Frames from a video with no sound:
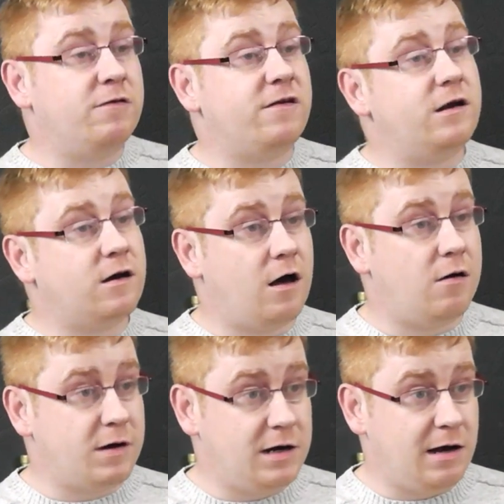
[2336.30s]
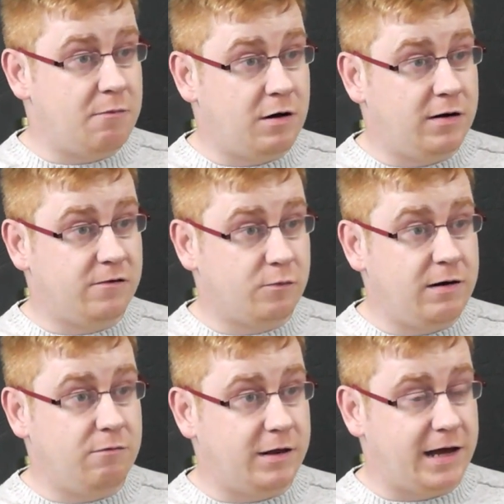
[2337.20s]
in the car earlier on this week
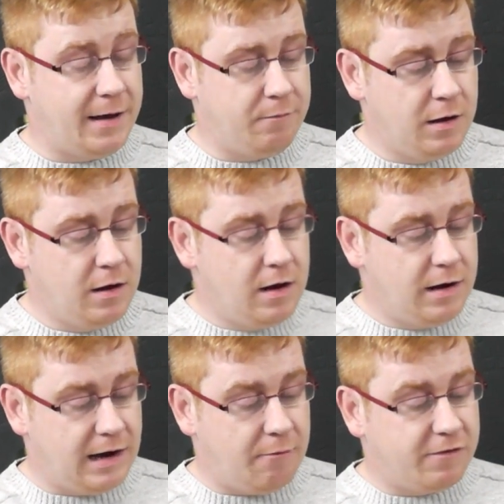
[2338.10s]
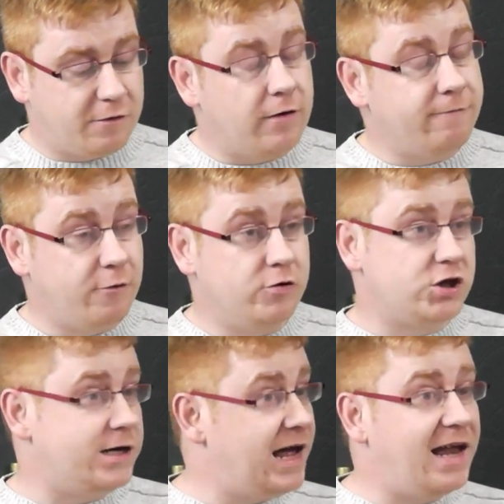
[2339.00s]
with it. Now it's got a function,
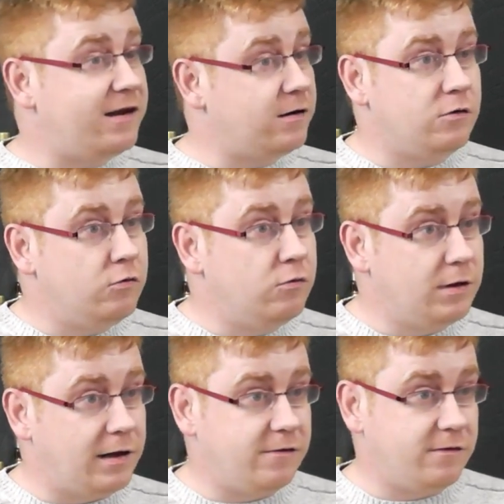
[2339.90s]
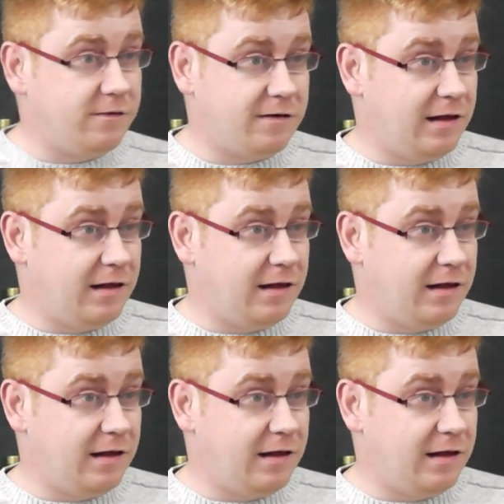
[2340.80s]
and I didn't know this until I